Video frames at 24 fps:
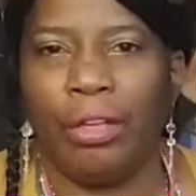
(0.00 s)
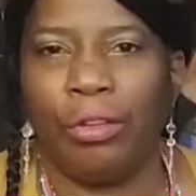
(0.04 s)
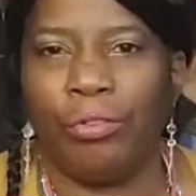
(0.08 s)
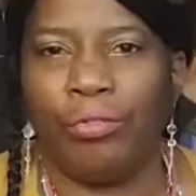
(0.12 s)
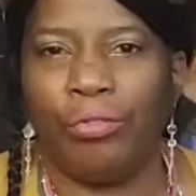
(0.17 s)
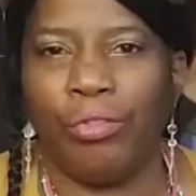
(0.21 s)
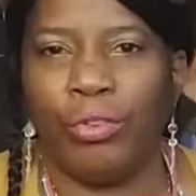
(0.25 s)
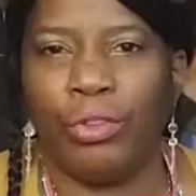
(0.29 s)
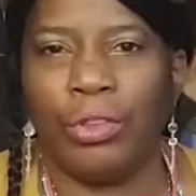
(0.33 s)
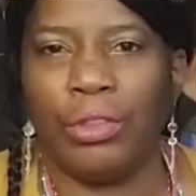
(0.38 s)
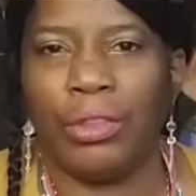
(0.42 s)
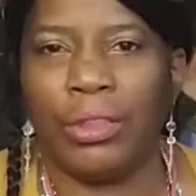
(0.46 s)

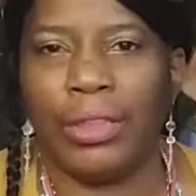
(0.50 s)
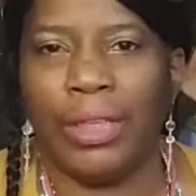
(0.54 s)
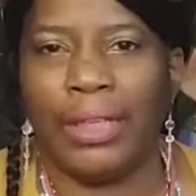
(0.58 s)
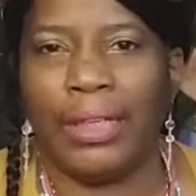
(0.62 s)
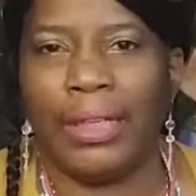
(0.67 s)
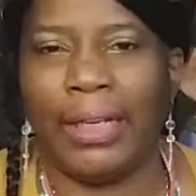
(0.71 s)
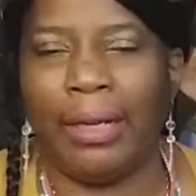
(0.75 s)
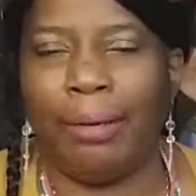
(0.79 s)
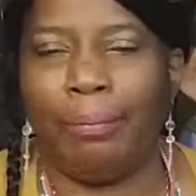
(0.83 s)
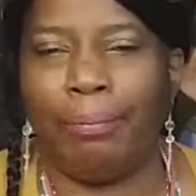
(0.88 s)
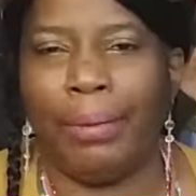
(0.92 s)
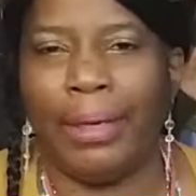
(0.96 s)
through
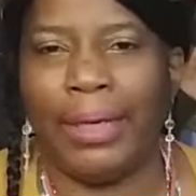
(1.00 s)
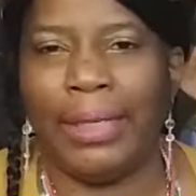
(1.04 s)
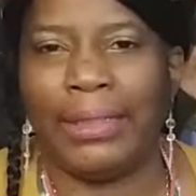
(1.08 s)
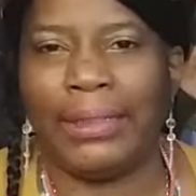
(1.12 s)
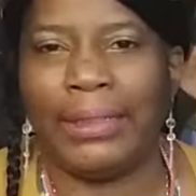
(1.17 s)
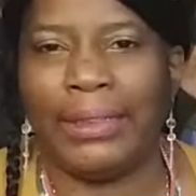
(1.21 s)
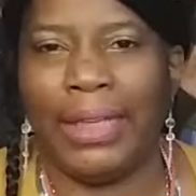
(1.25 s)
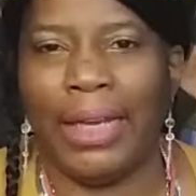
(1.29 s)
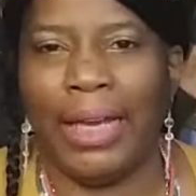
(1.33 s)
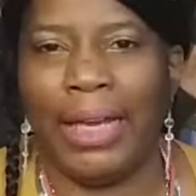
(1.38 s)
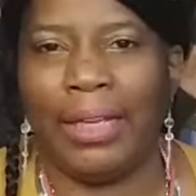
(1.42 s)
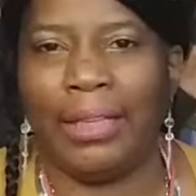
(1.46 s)
Sunday, May
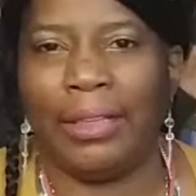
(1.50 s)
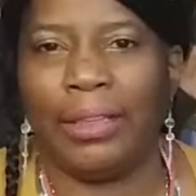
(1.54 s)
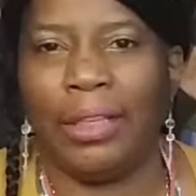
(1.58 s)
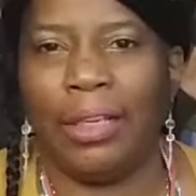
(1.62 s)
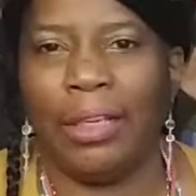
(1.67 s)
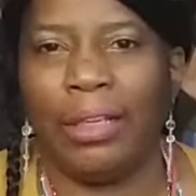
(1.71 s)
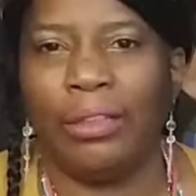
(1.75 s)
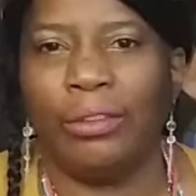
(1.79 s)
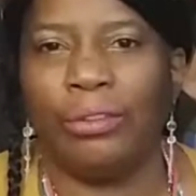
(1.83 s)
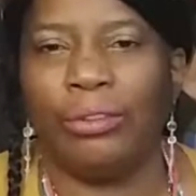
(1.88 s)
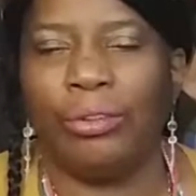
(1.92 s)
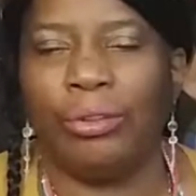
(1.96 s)
tenth,
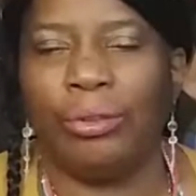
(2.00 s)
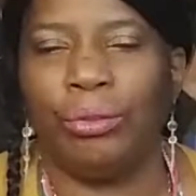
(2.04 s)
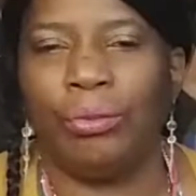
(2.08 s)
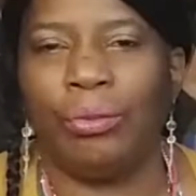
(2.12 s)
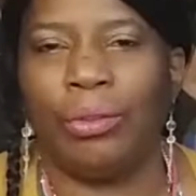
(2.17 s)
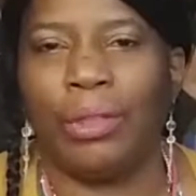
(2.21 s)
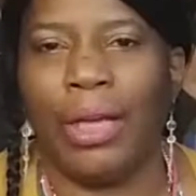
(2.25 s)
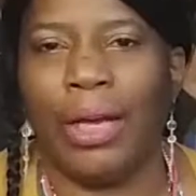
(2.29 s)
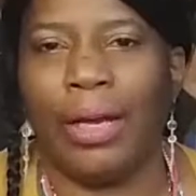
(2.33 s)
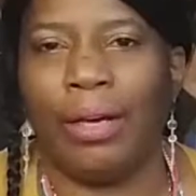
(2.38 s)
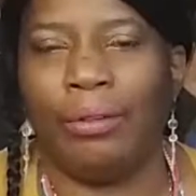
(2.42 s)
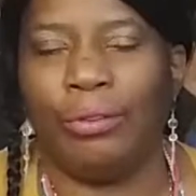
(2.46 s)
two
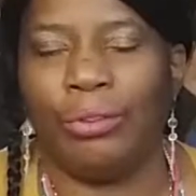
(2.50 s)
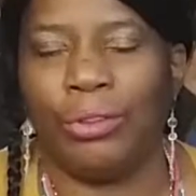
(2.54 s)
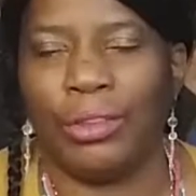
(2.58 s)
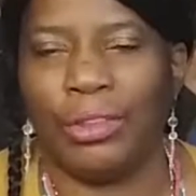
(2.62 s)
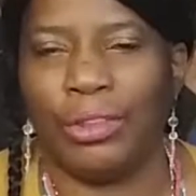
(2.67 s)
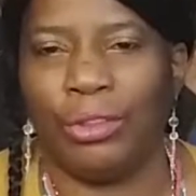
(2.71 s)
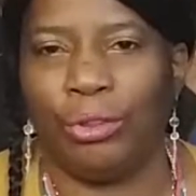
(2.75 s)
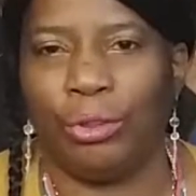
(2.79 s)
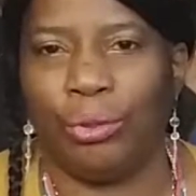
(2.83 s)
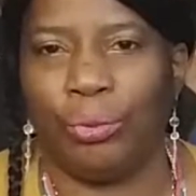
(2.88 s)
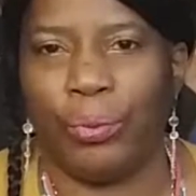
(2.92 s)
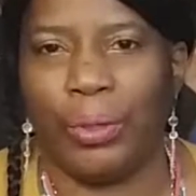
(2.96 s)

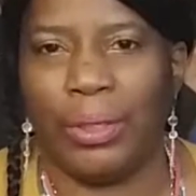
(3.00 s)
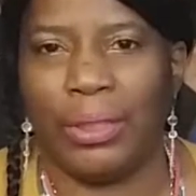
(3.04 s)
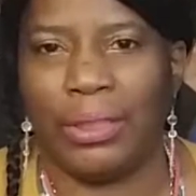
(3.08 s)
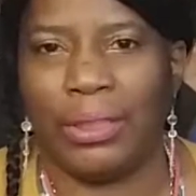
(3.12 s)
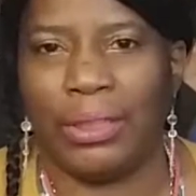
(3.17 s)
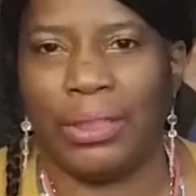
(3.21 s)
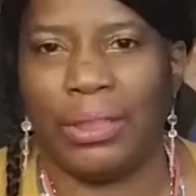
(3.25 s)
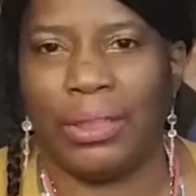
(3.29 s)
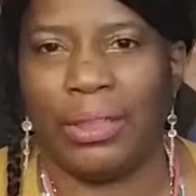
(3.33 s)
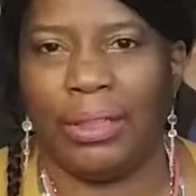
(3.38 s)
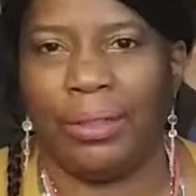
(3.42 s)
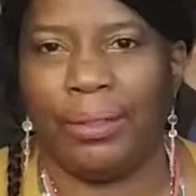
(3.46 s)
thousand
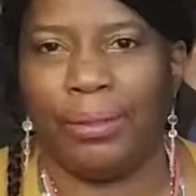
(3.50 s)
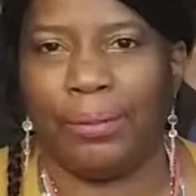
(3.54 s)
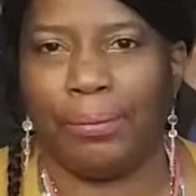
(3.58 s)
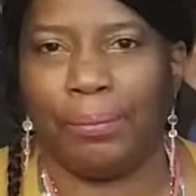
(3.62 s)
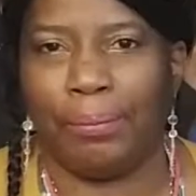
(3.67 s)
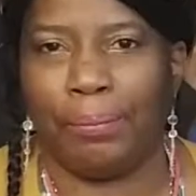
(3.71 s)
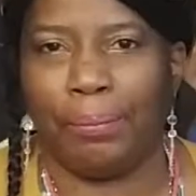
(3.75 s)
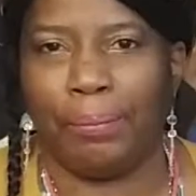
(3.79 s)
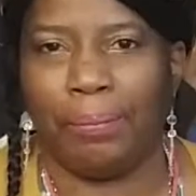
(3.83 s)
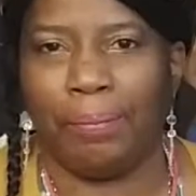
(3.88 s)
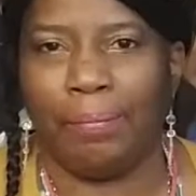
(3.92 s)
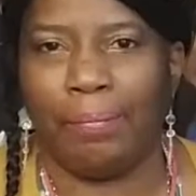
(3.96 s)
twenty.
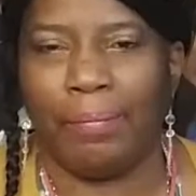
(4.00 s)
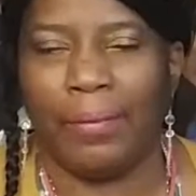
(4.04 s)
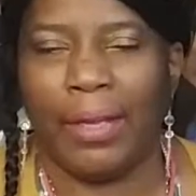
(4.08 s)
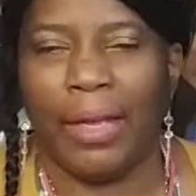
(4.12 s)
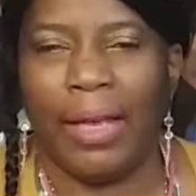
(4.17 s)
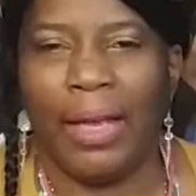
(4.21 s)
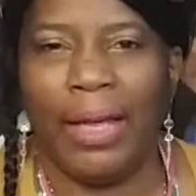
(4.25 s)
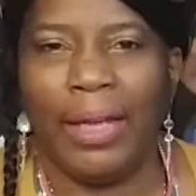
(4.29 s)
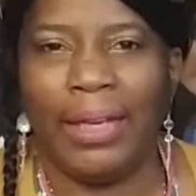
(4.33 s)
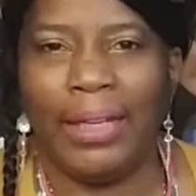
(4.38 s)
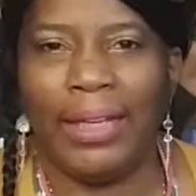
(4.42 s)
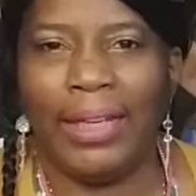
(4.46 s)

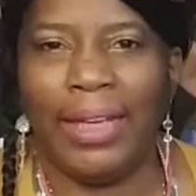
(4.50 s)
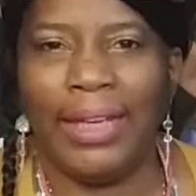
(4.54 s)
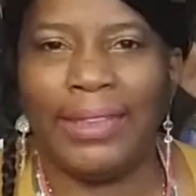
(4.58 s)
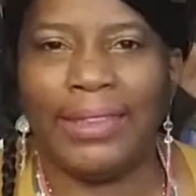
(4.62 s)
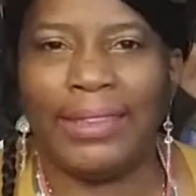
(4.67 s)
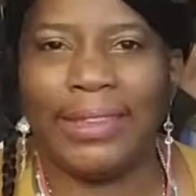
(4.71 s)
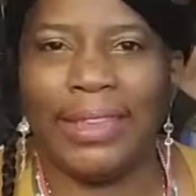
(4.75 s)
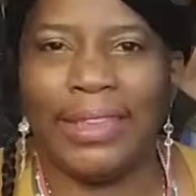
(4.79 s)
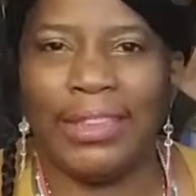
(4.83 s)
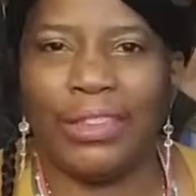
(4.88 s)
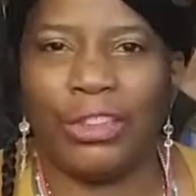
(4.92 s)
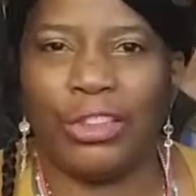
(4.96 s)

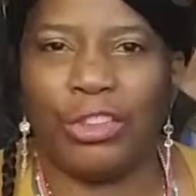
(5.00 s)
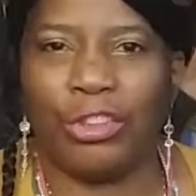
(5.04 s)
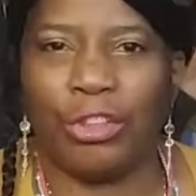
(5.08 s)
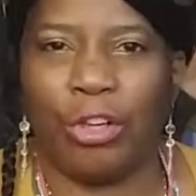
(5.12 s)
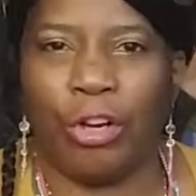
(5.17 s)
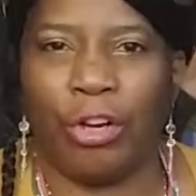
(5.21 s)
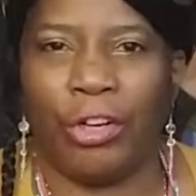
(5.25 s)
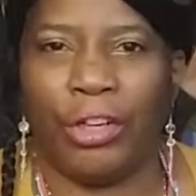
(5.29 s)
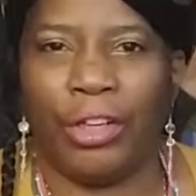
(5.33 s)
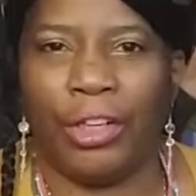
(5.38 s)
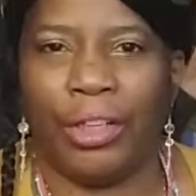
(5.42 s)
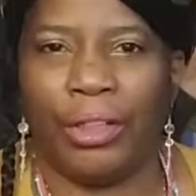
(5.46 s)
Let's get
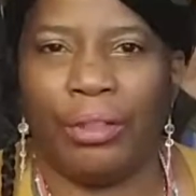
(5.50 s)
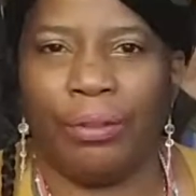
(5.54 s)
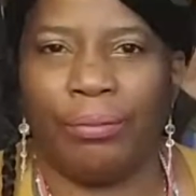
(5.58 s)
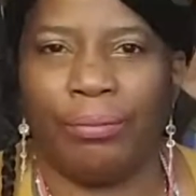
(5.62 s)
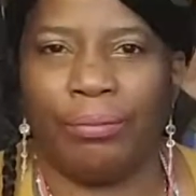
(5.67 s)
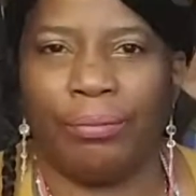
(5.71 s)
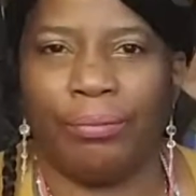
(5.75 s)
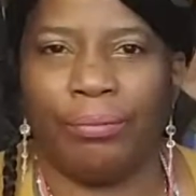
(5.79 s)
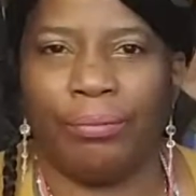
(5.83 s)
started.